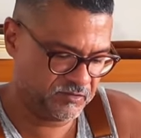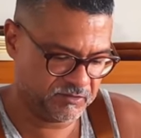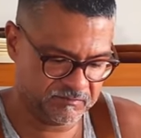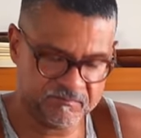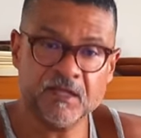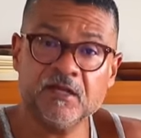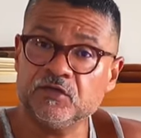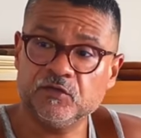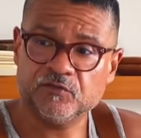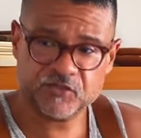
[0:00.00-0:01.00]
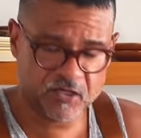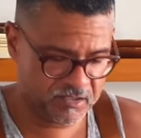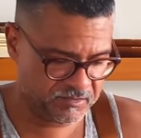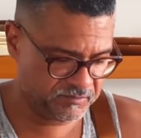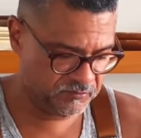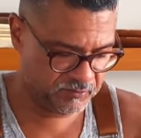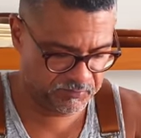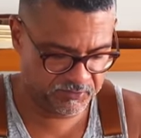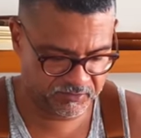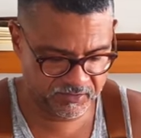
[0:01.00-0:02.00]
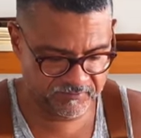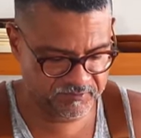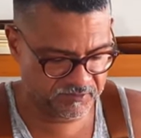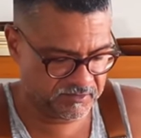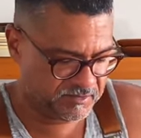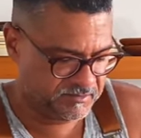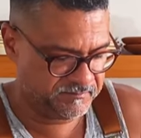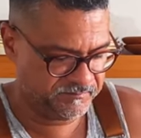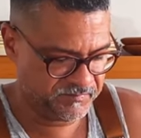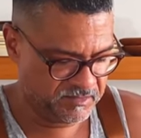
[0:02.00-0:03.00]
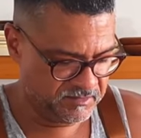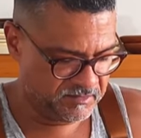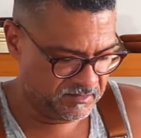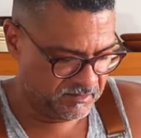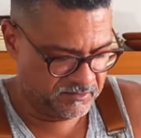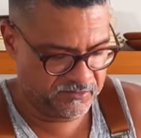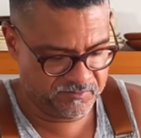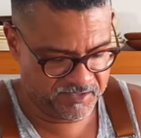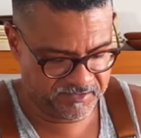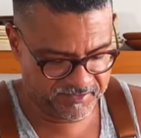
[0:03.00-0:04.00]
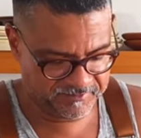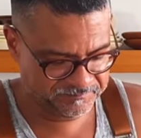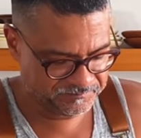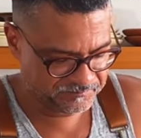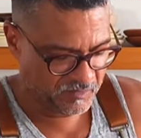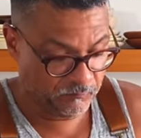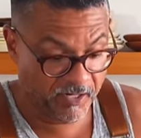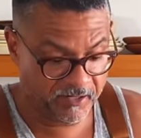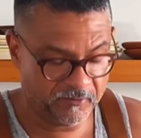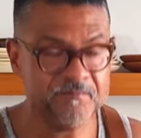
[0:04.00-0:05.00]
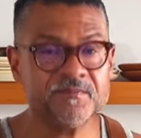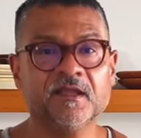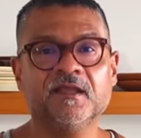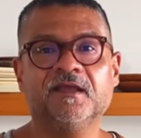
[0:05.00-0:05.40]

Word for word: You can use tongs, you can put gloves on. Oh my God, wow.